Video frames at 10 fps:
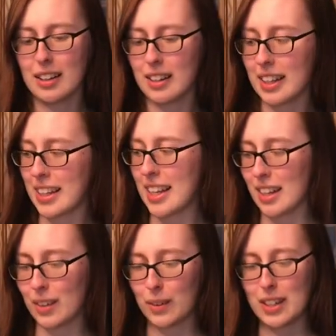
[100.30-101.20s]
I
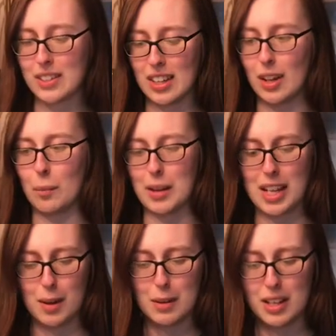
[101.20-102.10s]
can't quite tell.
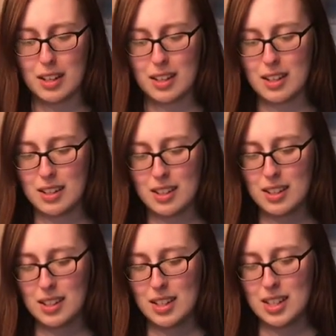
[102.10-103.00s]
Maybe,
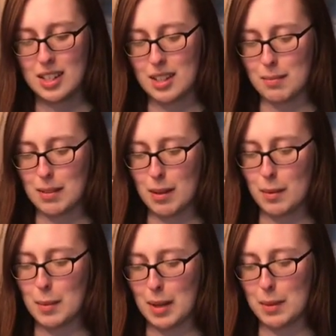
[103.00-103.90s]

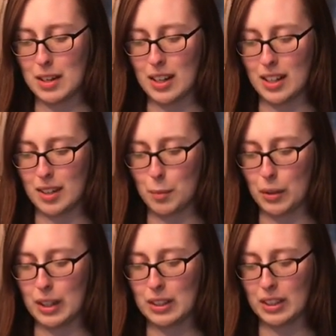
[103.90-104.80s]
maybe, maybe not. The
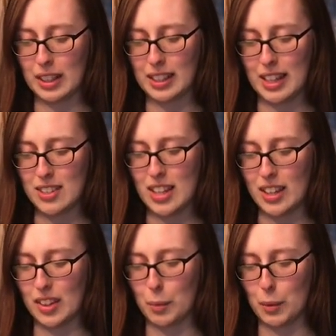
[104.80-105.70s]
more I look at that
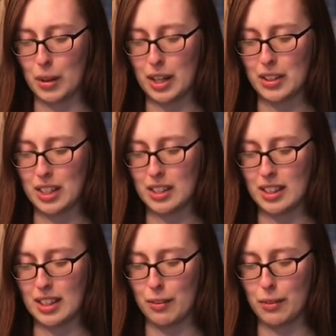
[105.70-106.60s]
tail, the more I think
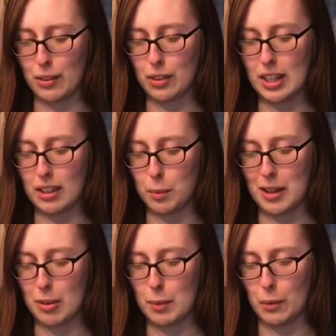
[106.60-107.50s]
that that first guess
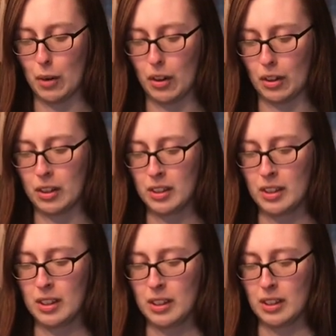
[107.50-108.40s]
may have been wrong.
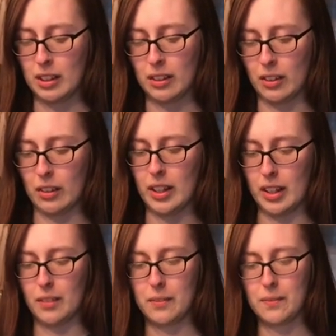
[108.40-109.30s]
All
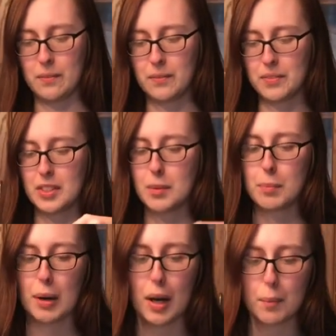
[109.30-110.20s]
right.
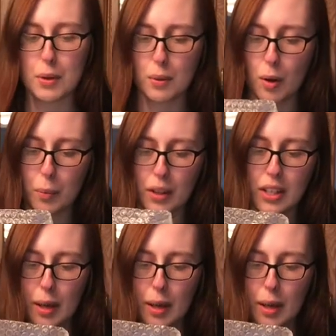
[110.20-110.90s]
Open.